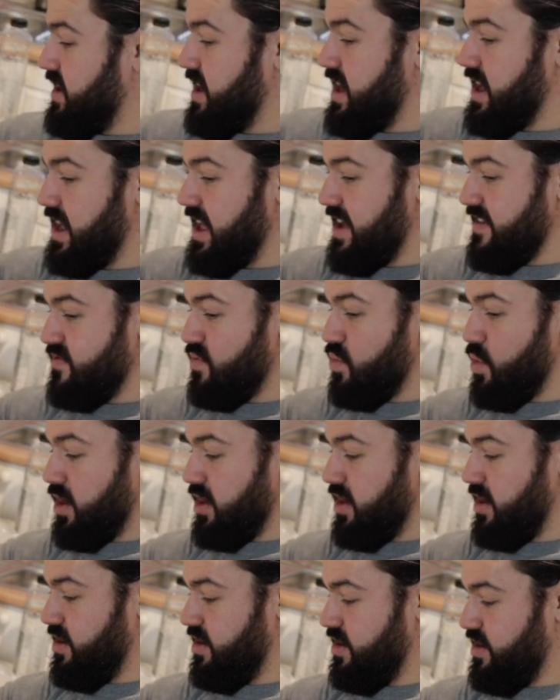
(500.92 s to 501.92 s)
and have
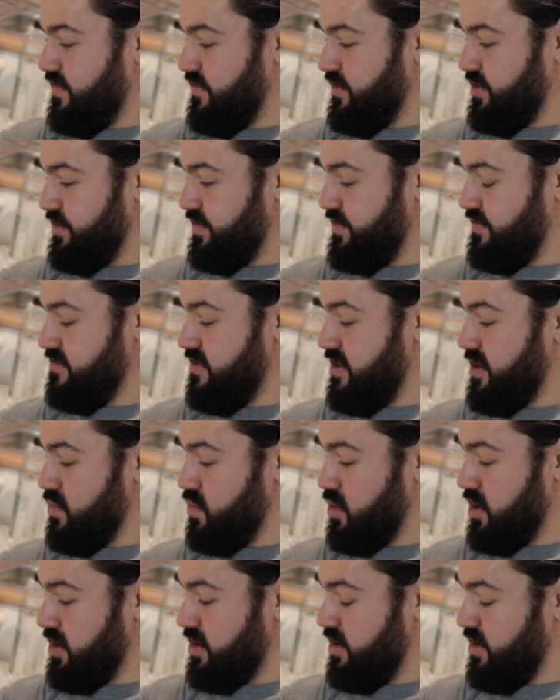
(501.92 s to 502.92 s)
one half on the front,
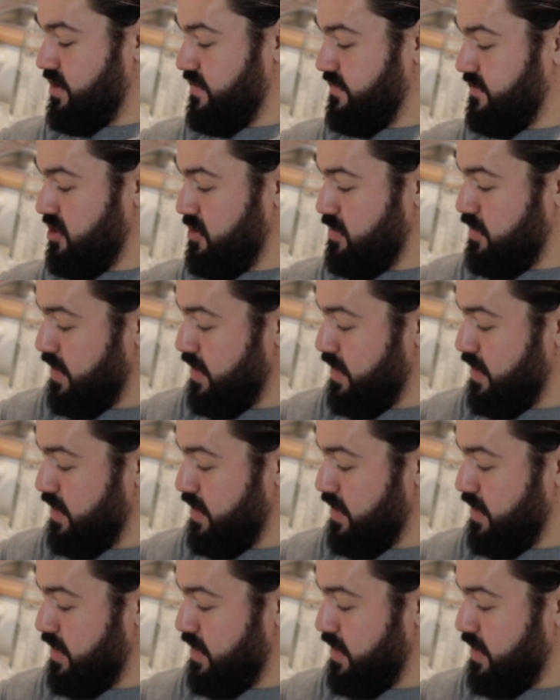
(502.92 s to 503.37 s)
one half on the